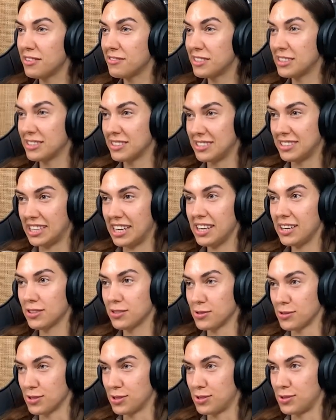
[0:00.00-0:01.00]
even take
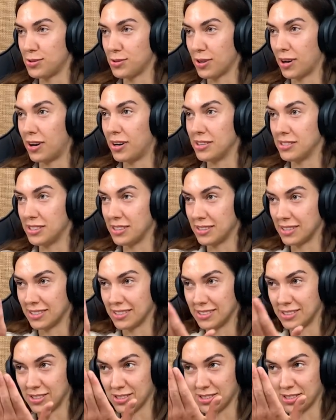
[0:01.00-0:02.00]
those two cards
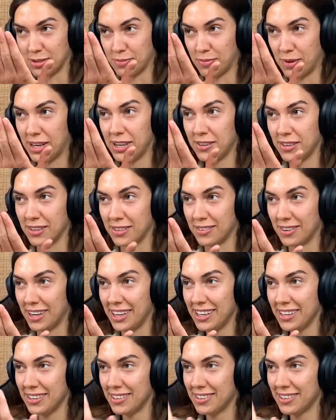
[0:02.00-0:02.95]
and just compare it, right?